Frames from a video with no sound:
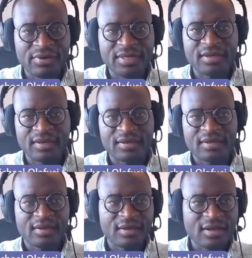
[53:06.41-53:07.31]
okay,
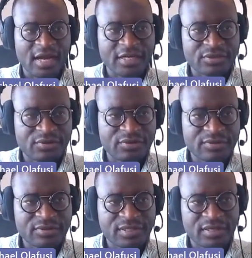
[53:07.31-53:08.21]
I should go
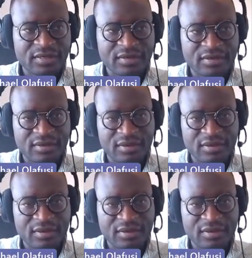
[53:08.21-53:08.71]
to the